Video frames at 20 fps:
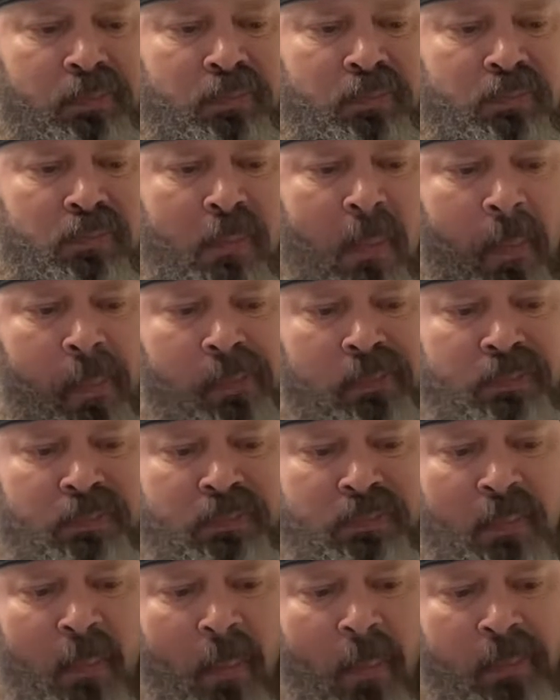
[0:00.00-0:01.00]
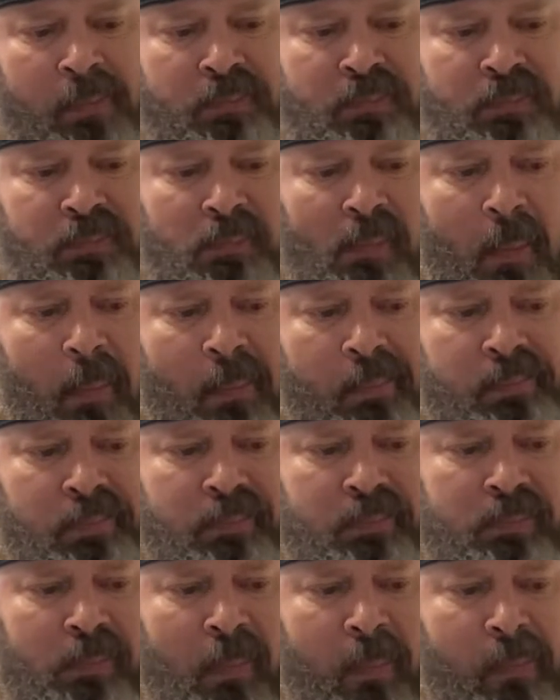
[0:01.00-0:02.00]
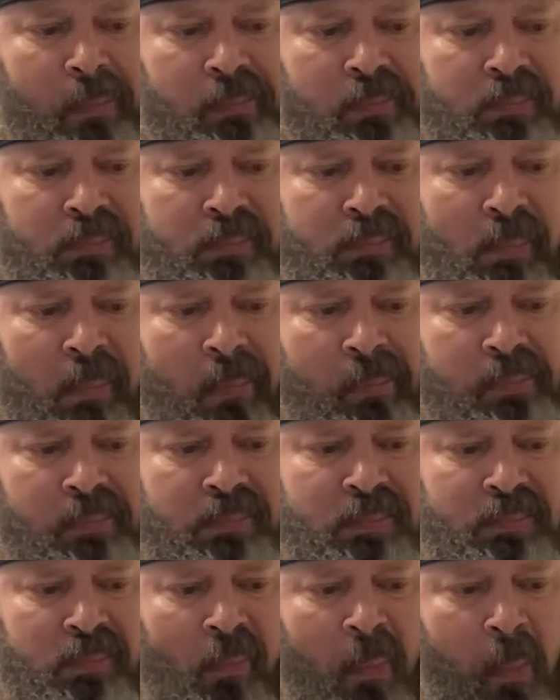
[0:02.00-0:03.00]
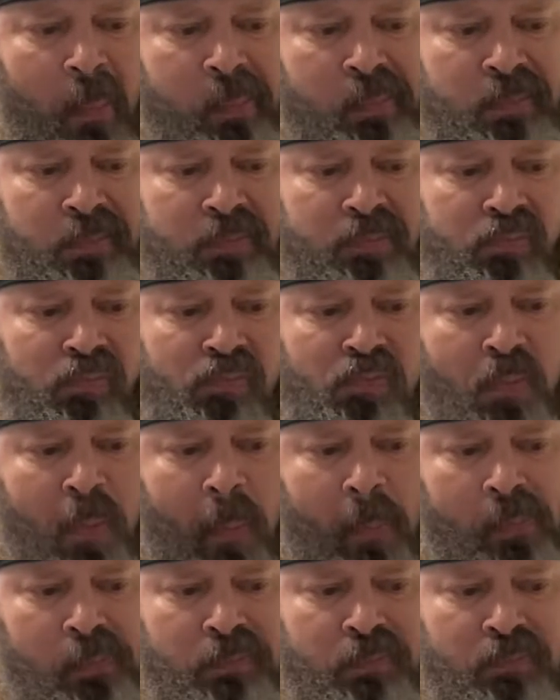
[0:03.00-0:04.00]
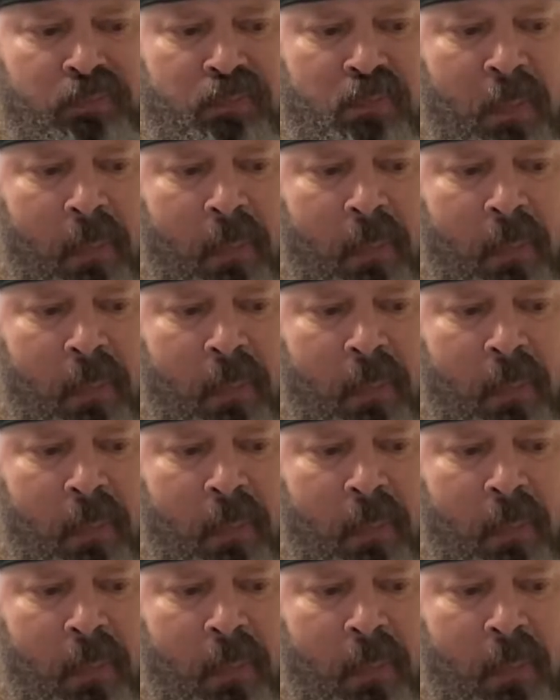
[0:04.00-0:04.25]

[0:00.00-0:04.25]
[no speech]